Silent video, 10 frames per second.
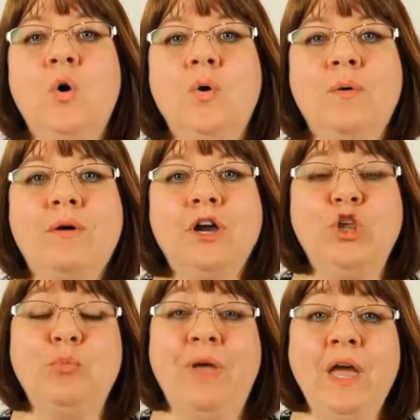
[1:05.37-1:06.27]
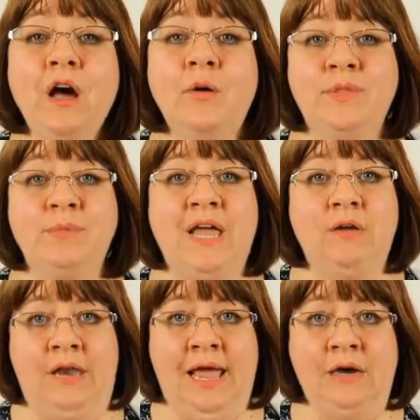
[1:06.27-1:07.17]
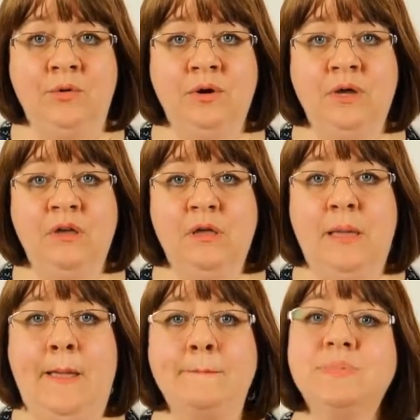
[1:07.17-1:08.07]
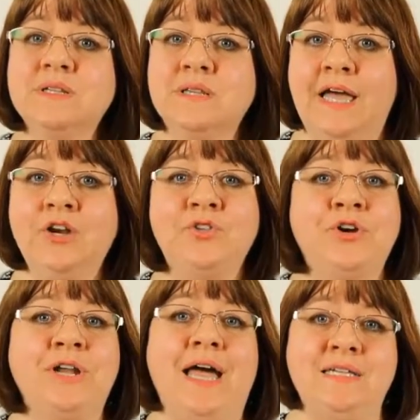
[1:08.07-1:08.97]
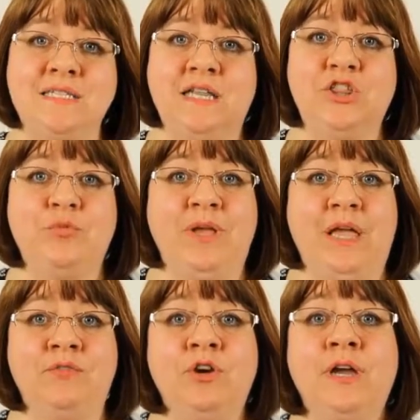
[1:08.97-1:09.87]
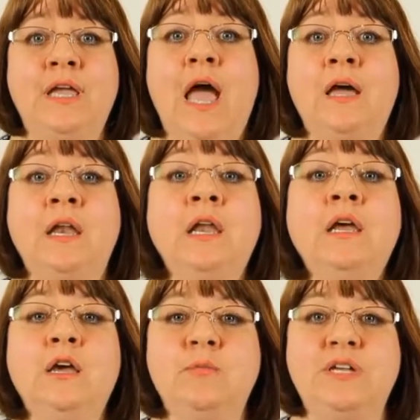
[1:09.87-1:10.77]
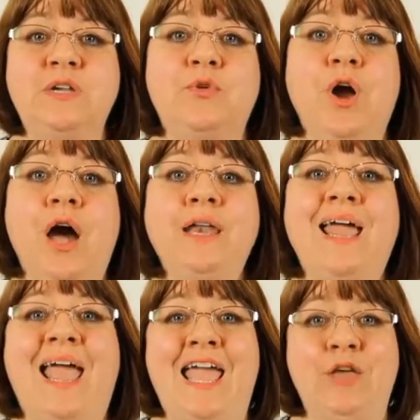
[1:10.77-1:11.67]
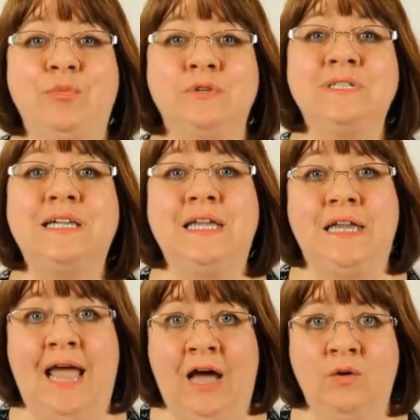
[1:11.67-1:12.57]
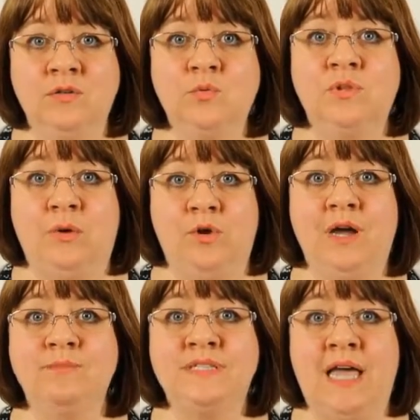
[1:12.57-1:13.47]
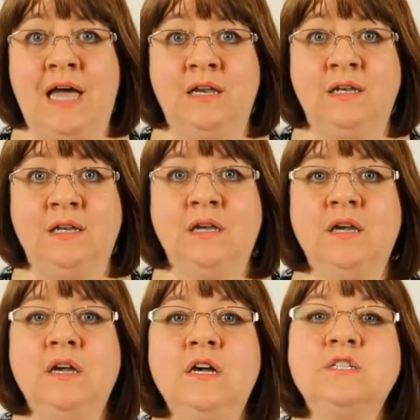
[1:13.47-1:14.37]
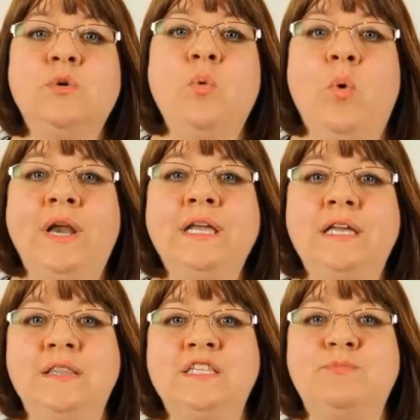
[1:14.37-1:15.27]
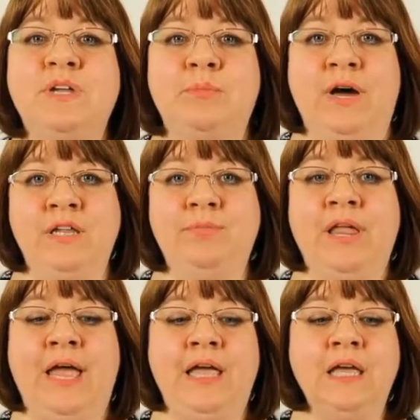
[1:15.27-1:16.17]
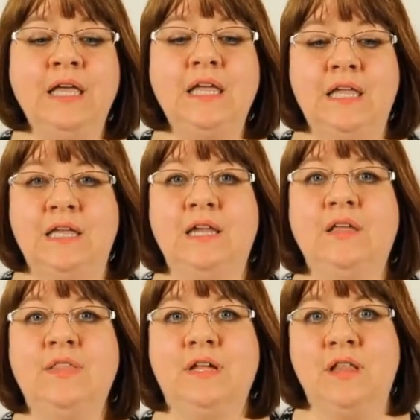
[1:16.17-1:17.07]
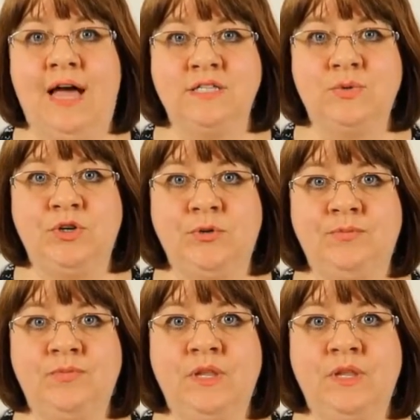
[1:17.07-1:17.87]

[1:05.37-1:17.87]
Or you may calm them down now, but later they're going to escalate their behavior again because they were unable to get it out when they were upset. So we want to get this big body play in the classroom.